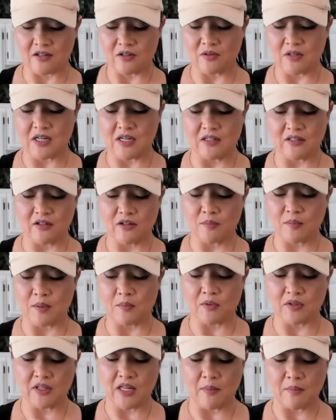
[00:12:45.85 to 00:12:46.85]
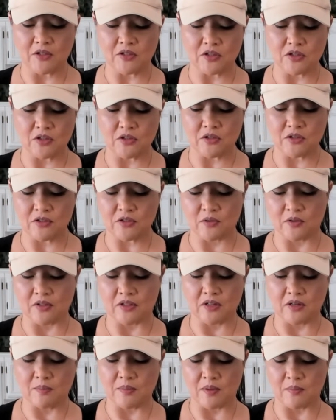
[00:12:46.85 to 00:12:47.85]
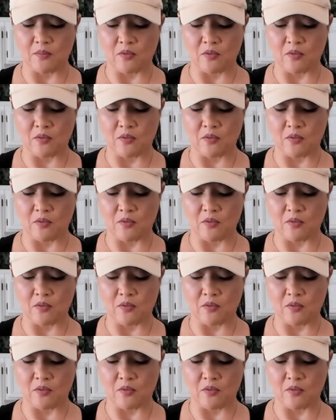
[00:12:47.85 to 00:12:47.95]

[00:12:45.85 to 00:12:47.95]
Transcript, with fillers: you need a little bit more lemon juice or a little bit